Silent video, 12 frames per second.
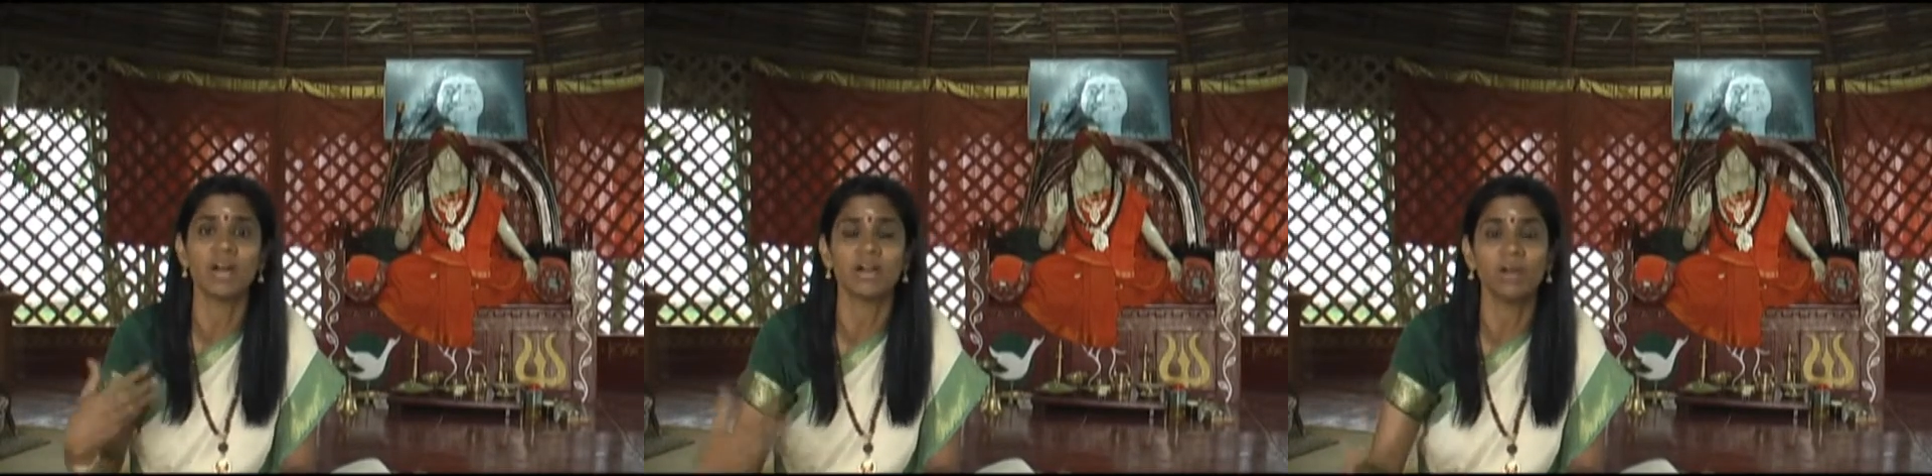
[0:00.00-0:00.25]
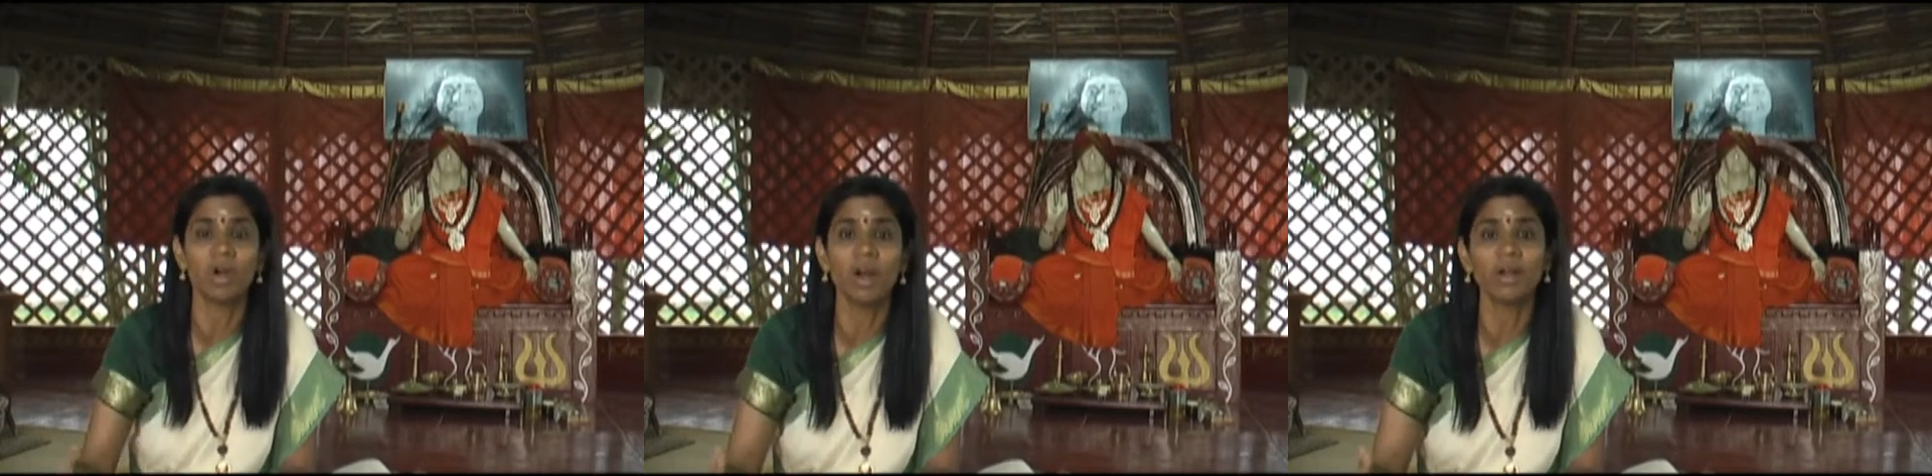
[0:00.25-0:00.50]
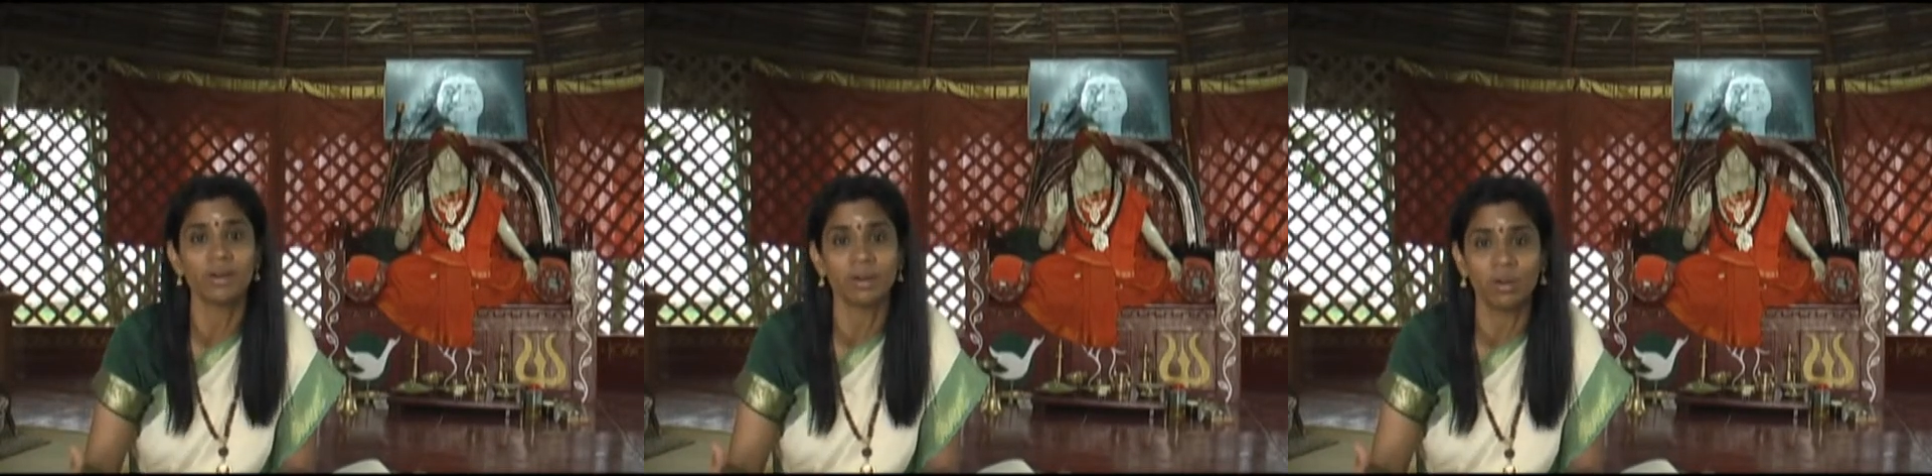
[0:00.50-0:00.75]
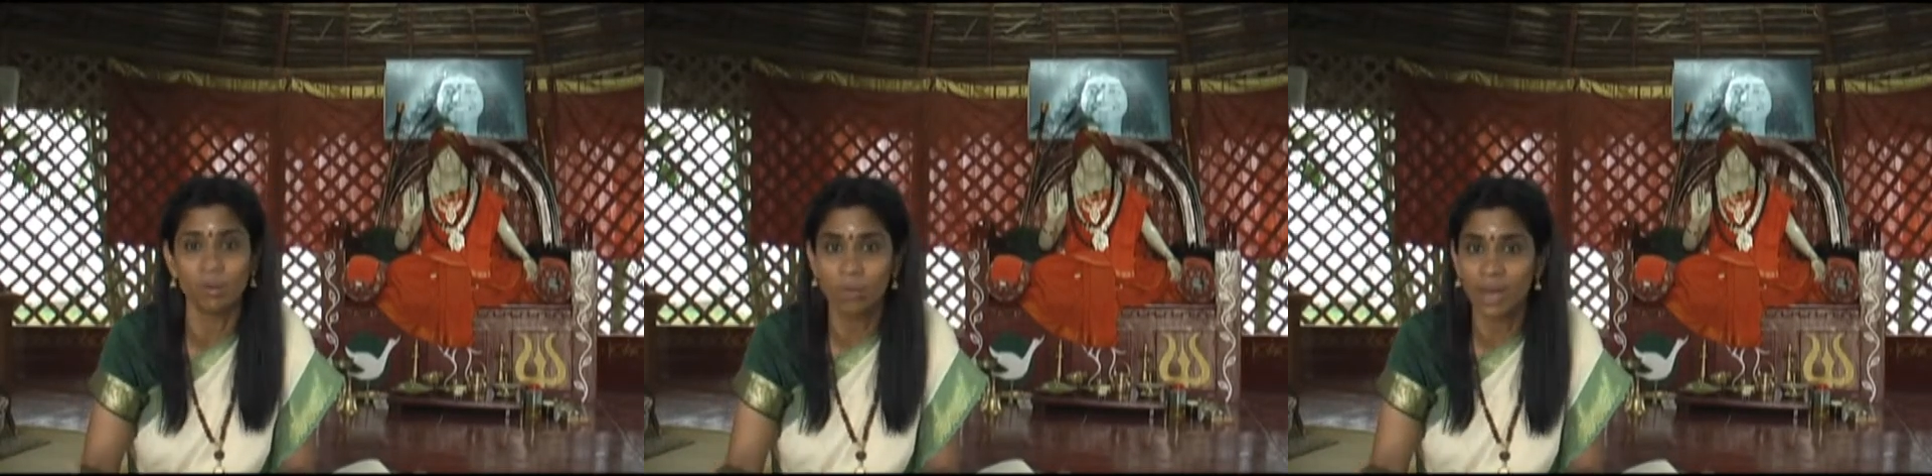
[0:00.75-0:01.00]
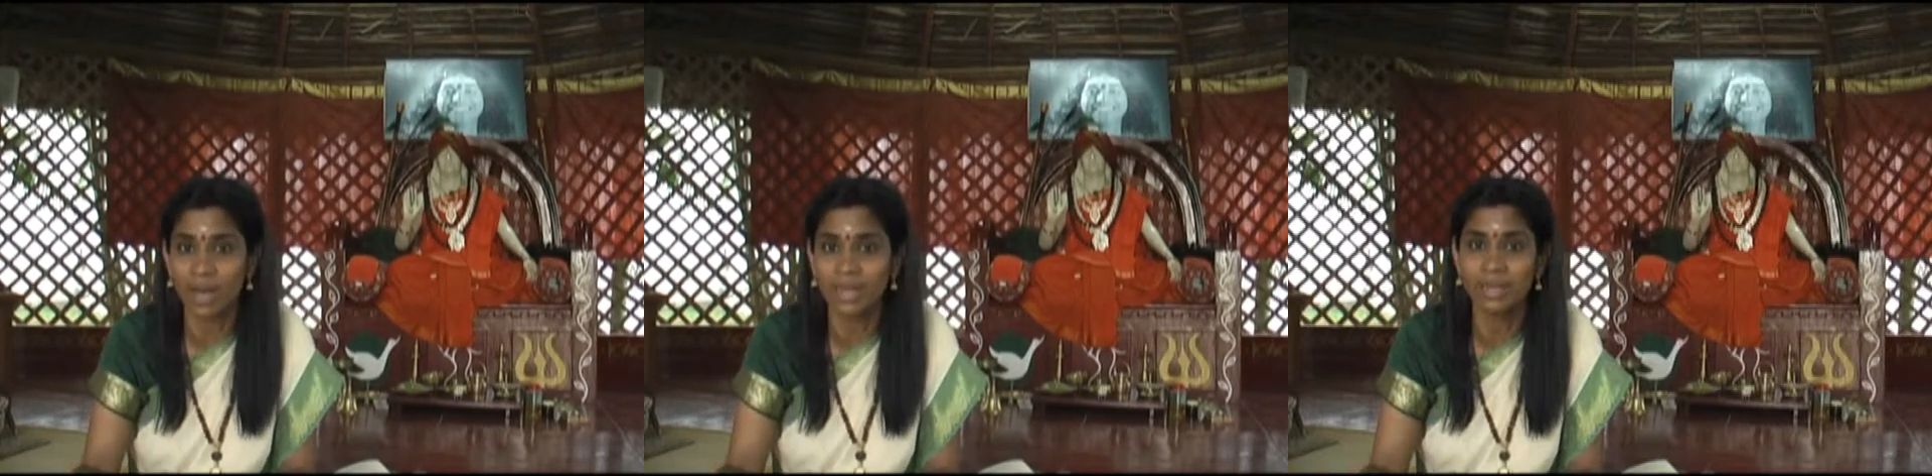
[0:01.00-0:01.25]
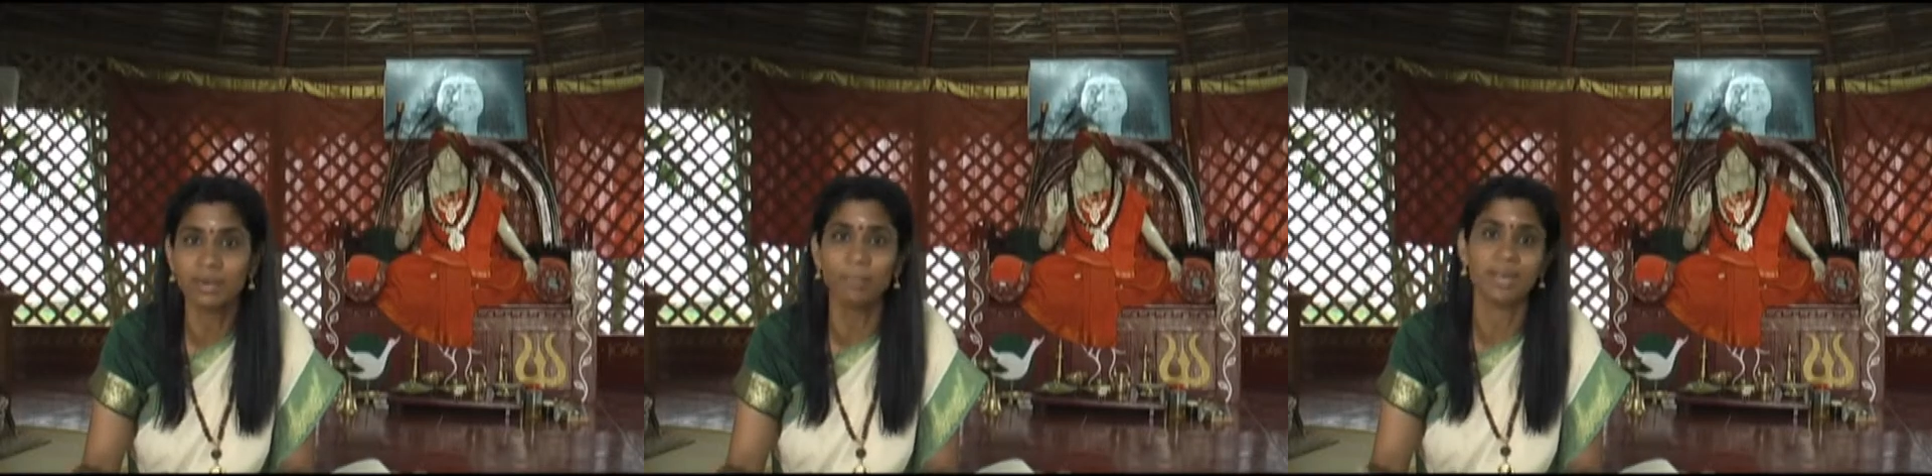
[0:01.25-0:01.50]
not
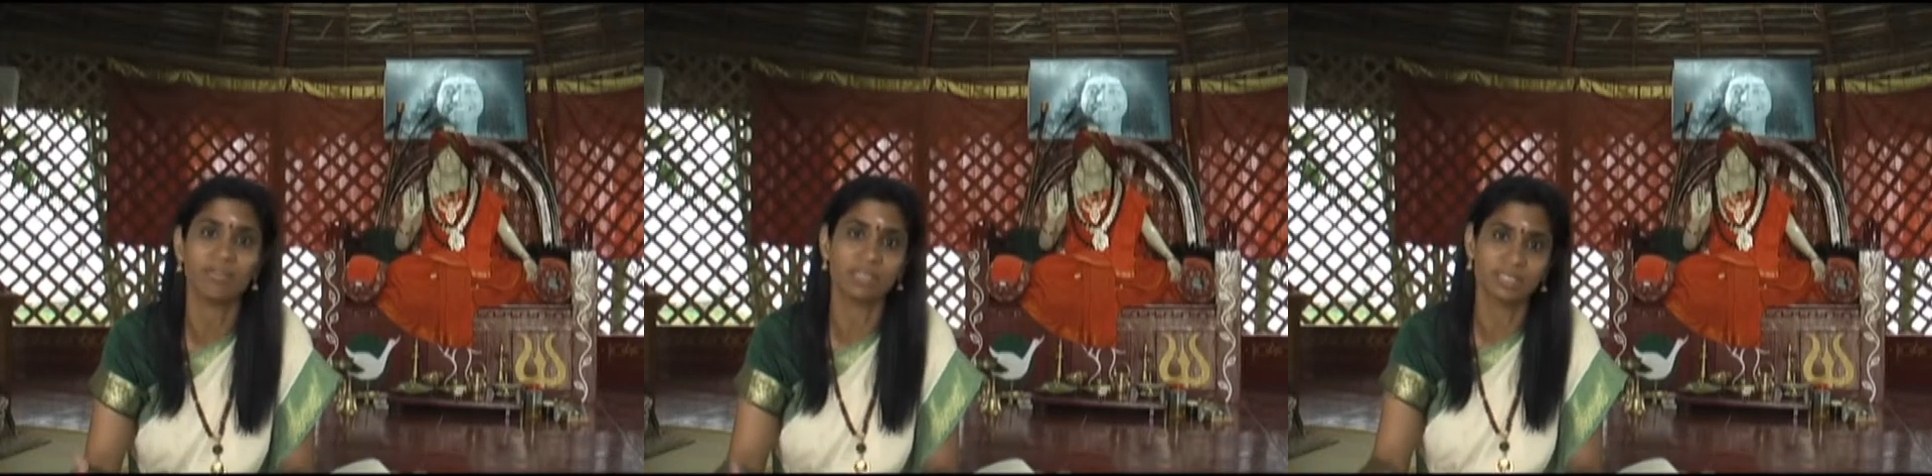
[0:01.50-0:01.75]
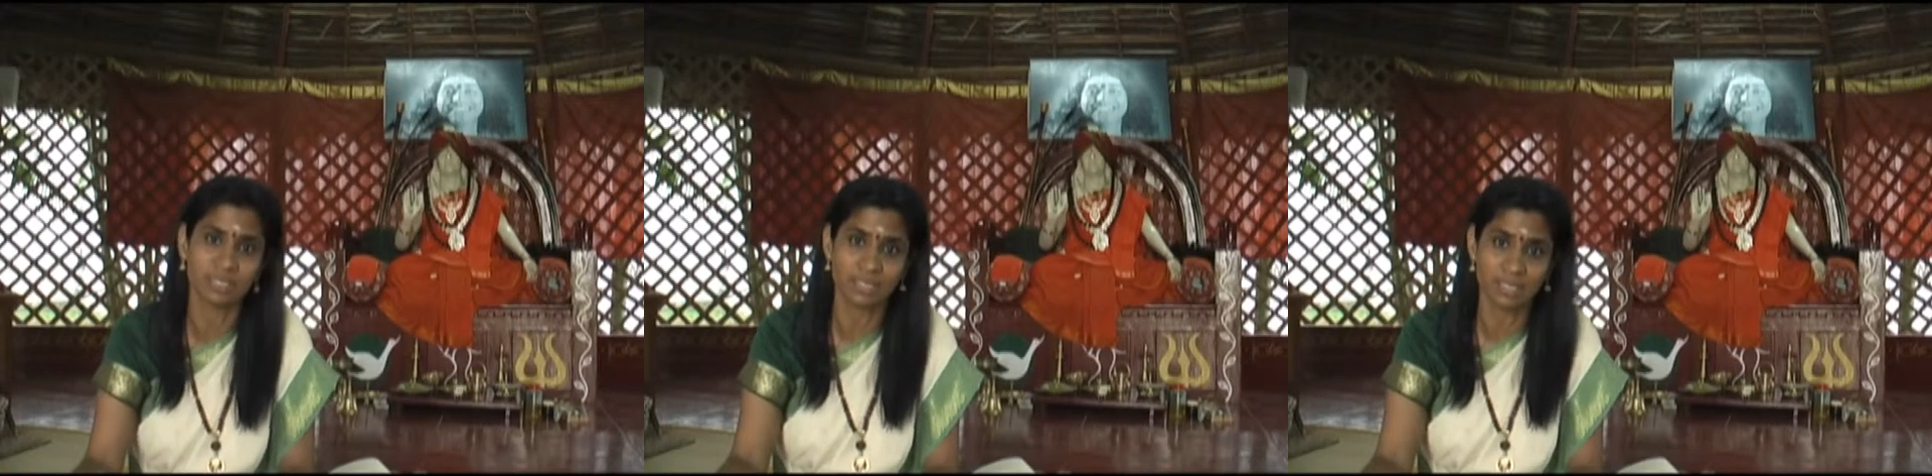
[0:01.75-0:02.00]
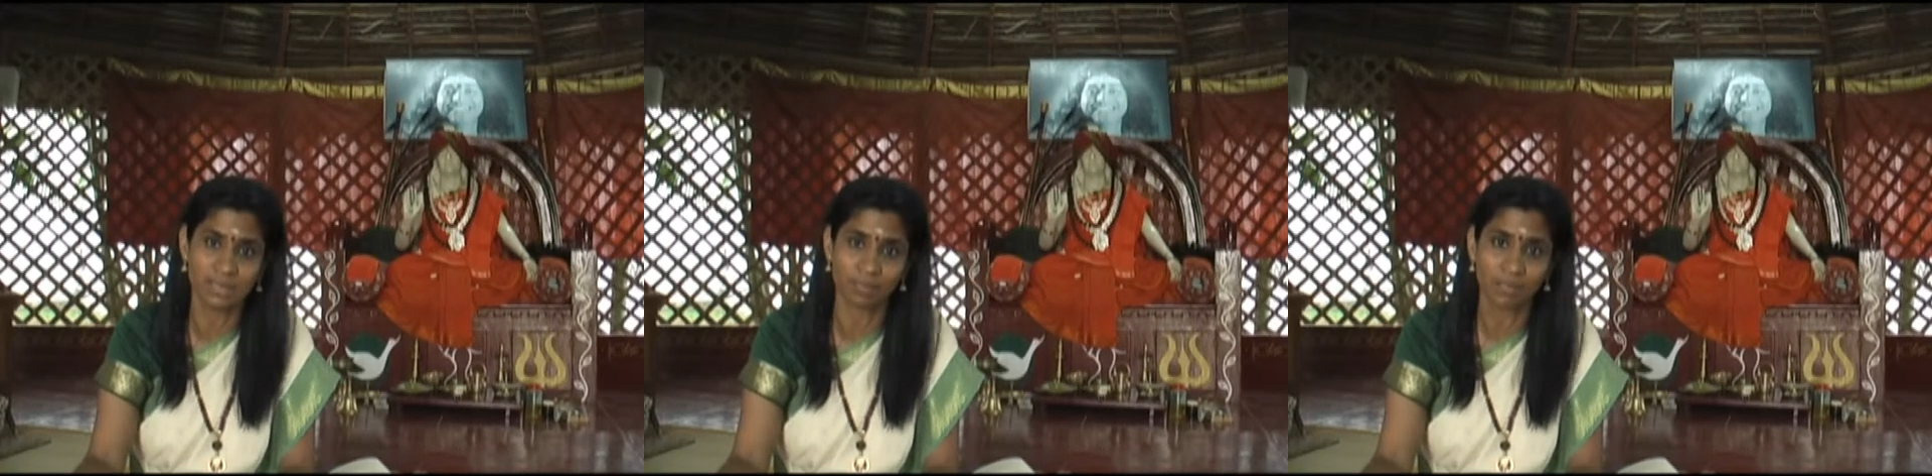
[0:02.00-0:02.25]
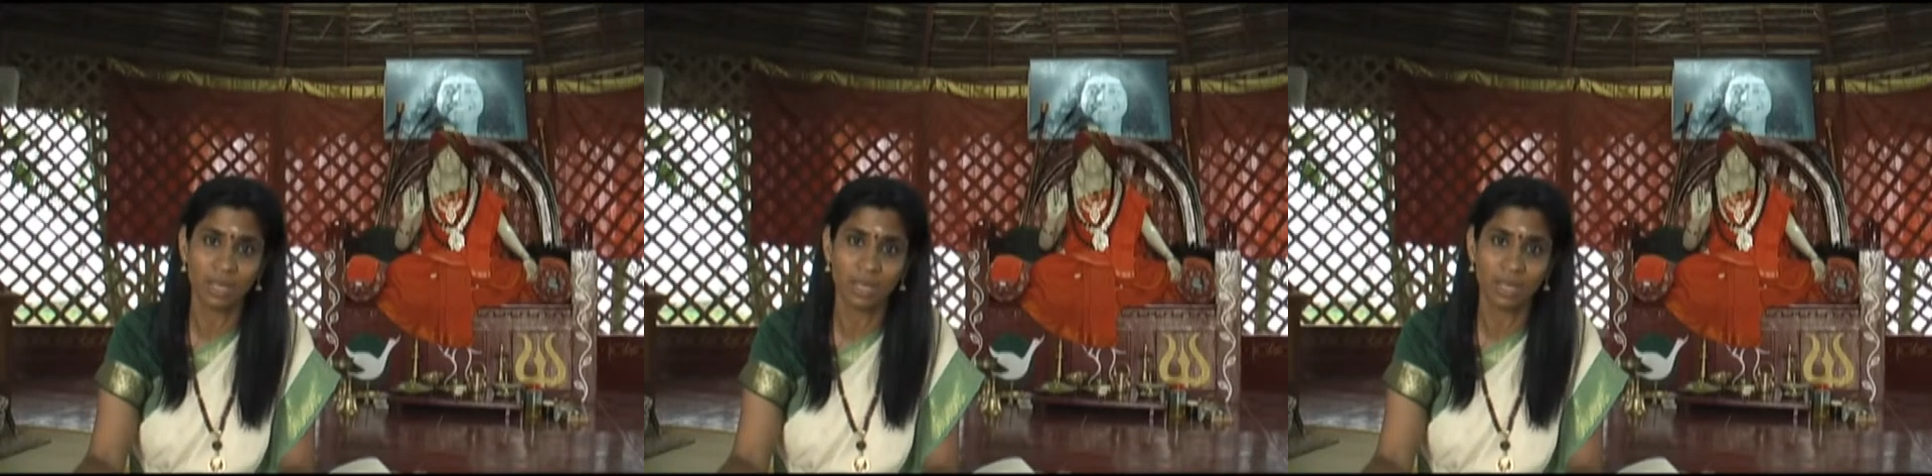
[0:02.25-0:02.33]
required by our system.